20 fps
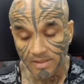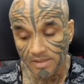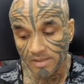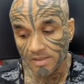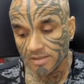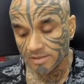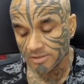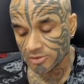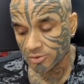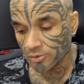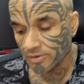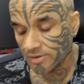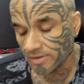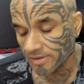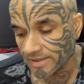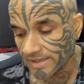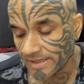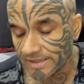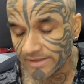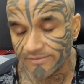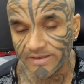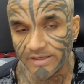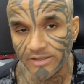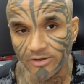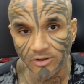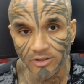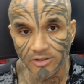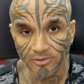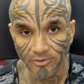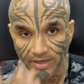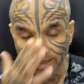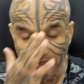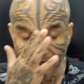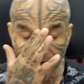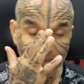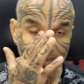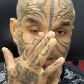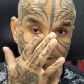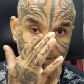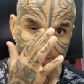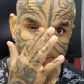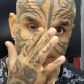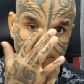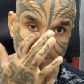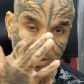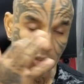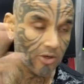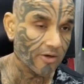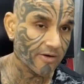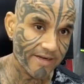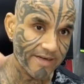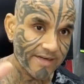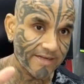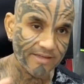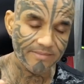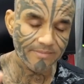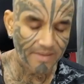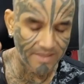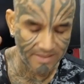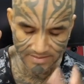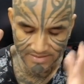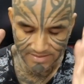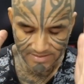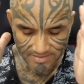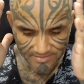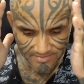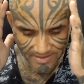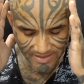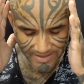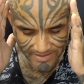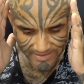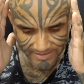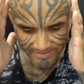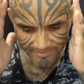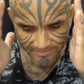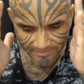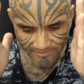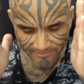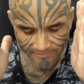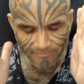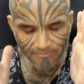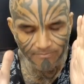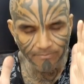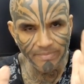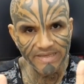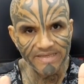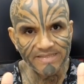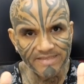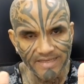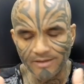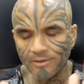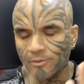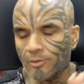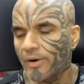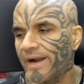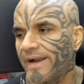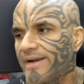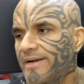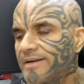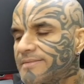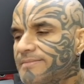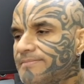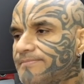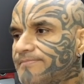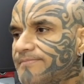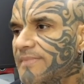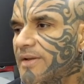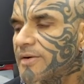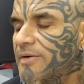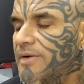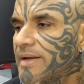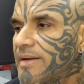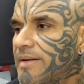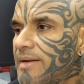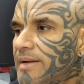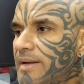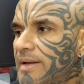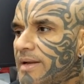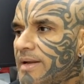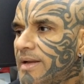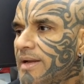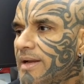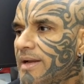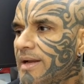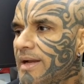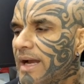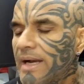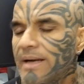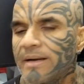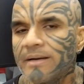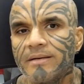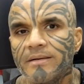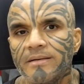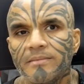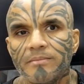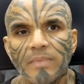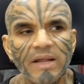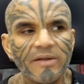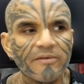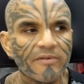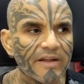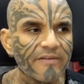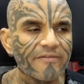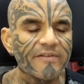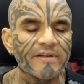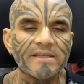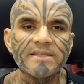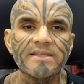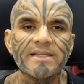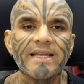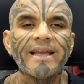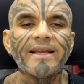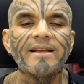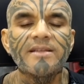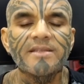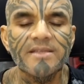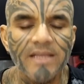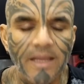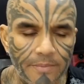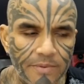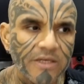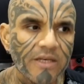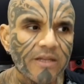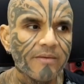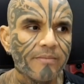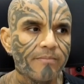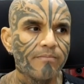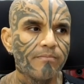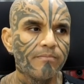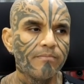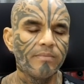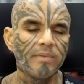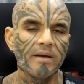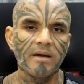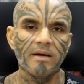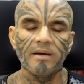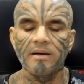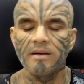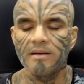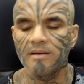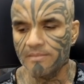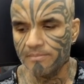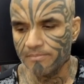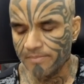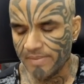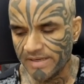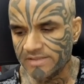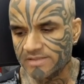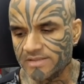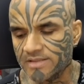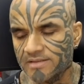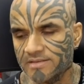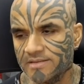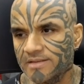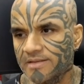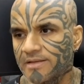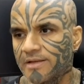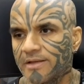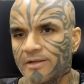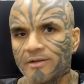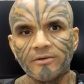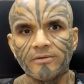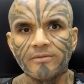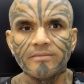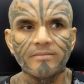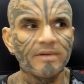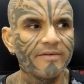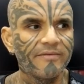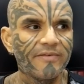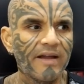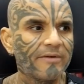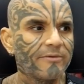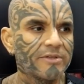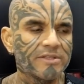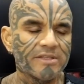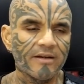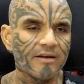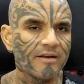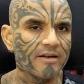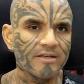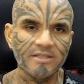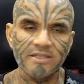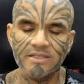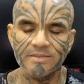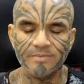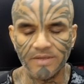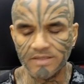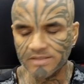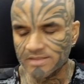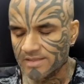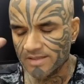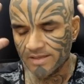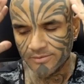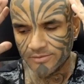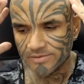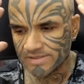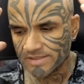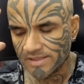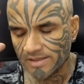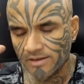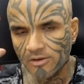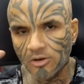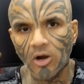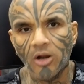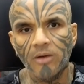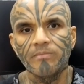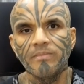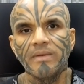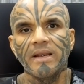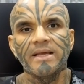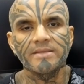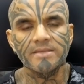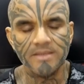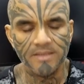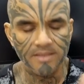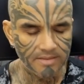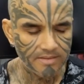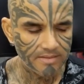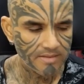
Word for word: show her creativity, although I can't tolerate it because I like peace and quiet. Okay. And my wife is exceptionally uh, patient. Uh, you know, if I was a religious person, I would say, God bless her.